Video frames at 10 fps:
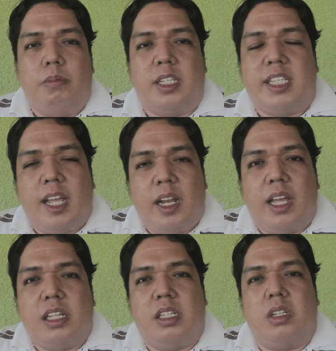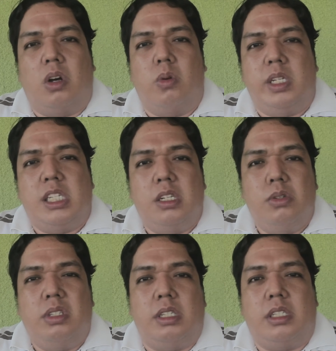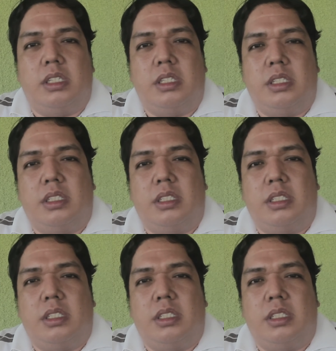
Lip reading: the XS always loses.